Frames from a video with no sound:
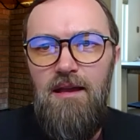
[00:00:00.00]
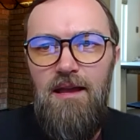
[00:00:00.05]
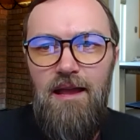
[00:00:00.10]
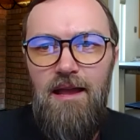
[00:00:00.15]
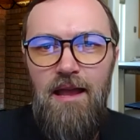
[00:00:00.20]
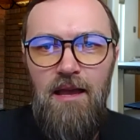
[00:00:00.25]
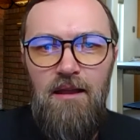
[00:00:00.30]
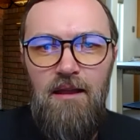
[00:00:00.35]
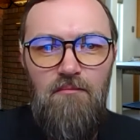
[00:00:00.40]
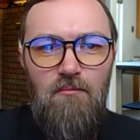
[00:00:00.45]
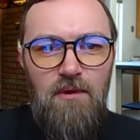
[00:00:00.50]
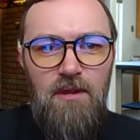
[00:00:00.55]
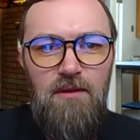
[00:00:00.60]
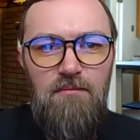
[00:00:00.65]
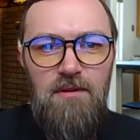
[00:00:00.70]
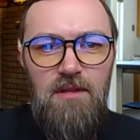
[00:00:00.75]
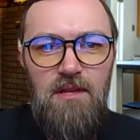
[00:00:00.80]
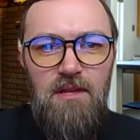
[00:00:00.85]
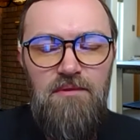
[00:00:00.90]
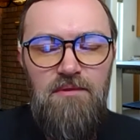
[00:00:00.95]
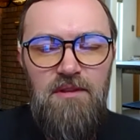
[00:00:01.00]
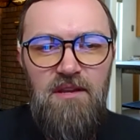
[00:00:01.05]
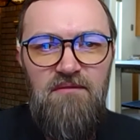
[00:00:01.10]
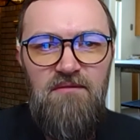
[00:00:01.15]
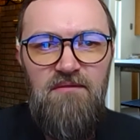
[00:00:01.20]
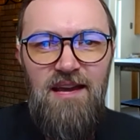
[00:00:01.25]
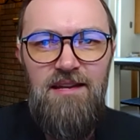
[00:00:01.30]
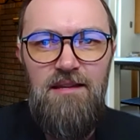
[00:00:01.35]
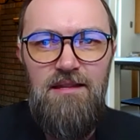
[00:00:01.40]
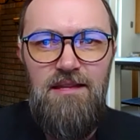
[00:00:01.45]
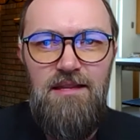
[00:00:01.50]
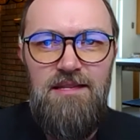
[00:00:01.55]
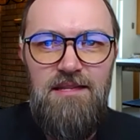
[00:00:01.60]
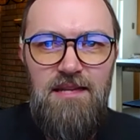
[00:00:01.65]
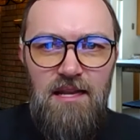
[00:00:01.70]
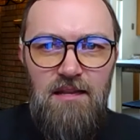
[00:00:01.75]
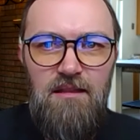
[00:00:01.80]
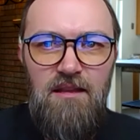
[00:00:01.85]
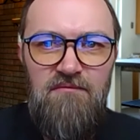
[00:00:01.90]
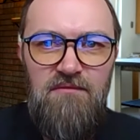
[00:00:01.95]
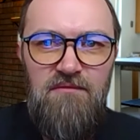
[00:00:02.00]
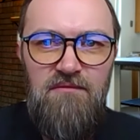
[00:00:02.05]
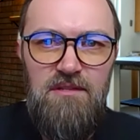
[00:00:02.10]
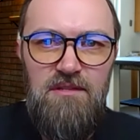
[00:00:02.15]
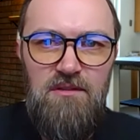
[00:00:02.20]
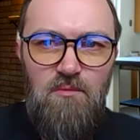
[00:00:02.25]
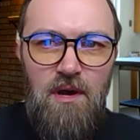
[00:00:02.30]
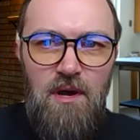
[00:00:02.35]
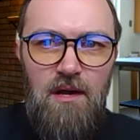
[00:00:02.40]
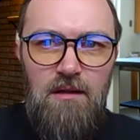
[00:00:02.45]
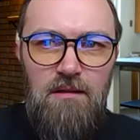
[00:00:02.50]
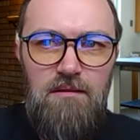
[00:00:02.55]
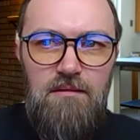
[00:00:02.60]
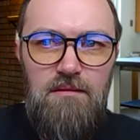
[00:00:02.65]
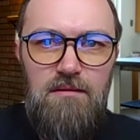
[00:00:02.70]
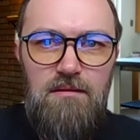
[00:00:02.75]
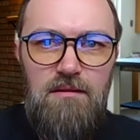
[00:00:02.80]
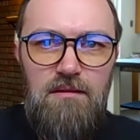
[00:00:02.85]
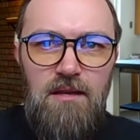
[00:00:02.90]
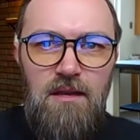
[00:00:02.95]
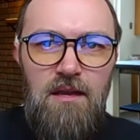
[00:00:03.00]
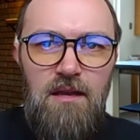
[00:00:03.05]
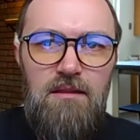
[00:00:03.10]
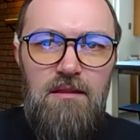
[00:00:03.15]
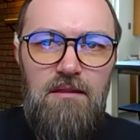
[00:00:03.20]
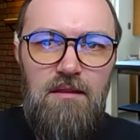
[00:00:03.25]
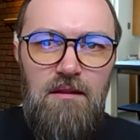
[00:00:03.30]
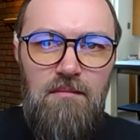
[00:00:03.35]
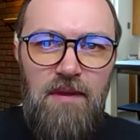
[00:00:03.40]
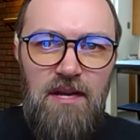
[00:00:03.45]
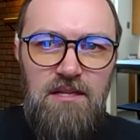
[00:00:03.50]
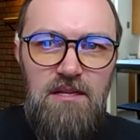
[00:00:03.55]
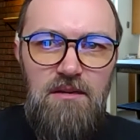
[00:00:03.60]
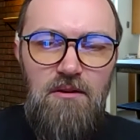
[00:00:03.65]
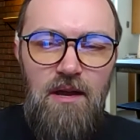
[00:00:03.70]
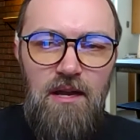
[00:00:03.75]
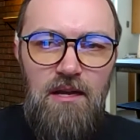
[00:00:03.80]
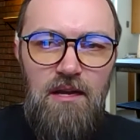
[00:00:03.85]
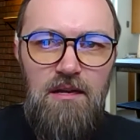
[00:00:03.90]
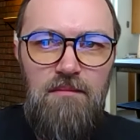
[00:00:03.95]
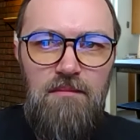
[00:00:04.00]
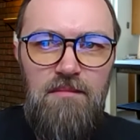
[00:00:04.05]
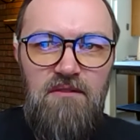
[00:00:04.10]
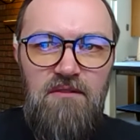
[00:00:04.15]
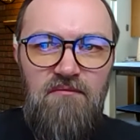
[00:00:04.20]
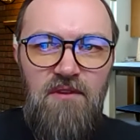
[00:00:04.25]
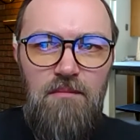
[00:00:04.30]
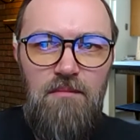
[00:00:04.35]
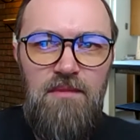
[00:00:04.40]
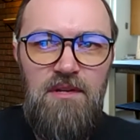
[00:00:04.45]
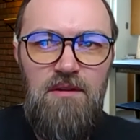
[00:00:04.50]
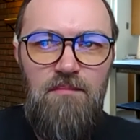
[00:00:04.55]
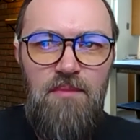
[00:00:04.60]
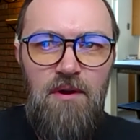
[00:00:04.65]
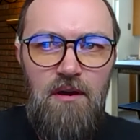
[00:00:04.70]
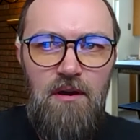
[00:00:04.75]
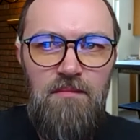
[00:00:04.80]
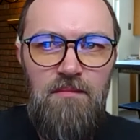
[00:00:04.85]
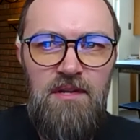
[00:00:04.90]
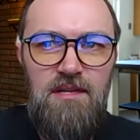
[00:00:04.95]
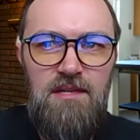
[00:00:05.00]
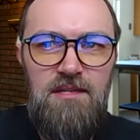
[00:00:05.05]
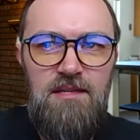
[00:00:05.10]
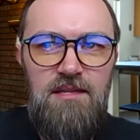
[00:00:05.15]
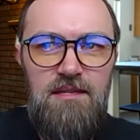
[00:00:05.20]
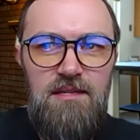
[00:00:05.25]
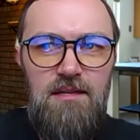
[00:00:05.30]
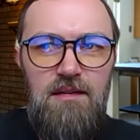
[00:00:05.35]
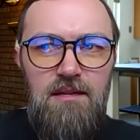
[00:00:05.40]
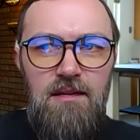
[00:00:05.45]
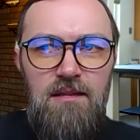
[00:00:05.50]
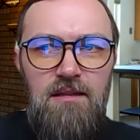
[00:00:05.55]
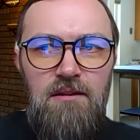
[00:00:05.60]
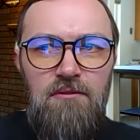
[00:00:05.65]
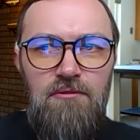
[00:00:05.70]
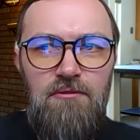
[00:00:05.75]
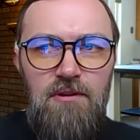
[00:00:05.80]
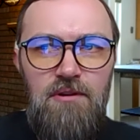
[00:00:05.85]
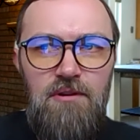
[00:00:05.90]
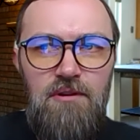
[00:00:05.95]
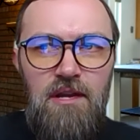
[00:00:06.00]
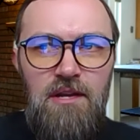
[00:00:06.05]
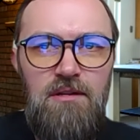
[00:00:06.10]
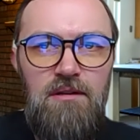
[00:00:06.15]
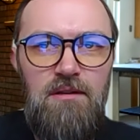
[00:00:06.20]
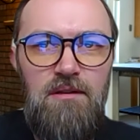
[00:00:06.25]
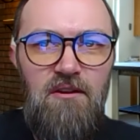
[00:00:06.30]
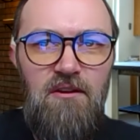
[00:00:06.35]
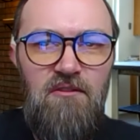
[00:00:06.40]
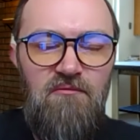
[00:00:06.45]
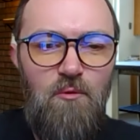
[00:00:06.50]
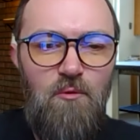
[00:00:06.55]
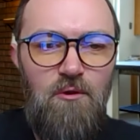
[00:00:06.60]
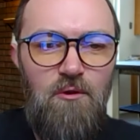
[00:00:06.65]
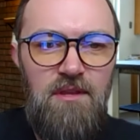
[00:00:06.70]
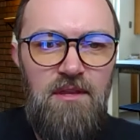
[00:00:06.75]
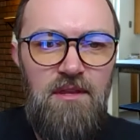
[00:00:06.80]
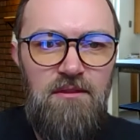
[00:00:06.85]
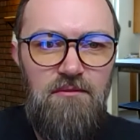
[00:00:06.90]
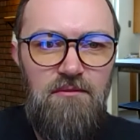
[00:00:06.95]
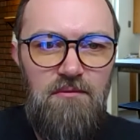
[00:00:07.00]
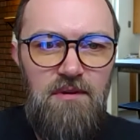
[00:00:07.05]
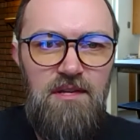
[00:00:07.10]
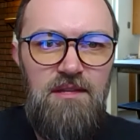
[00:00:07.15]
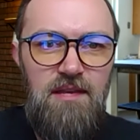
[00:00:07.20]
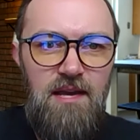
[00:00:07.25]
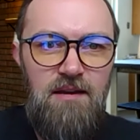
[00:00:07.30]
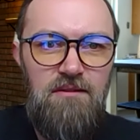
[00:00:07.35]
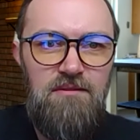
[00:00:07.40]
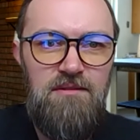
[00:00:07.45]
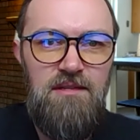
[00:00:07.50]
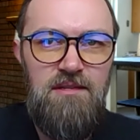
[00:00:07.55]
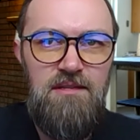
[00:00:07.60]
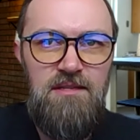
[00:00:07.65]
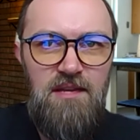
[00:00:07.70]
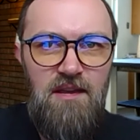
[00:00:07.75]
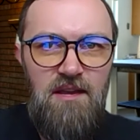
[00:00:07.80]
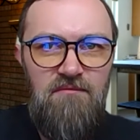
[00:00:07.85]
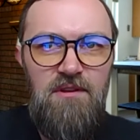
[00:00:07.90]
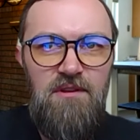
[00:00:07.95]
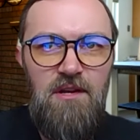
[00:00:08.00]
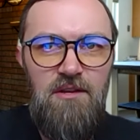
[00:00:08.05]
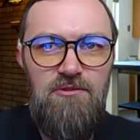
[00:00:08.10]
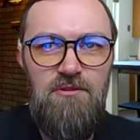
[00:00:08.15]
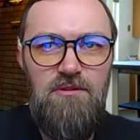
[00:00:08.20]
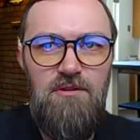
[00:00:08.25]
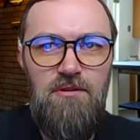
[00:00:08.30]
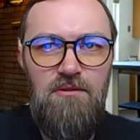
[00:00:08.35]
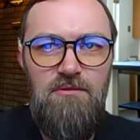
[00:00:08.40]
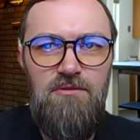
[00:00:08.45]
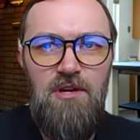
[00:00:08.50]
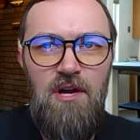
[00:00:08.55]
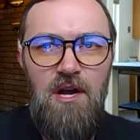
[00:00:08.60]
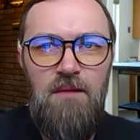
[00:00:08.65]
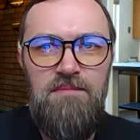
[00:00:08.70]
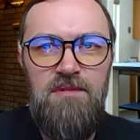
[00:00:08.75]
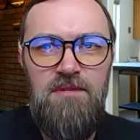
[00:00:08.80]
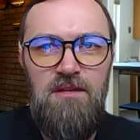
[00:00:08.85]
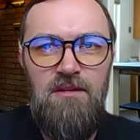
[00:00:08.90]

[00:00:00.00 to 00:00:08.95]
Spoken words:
And we really believe that at the state level as well. The New Mexico Economic Development Department assisted in the creation of more than 3,700 new jobs in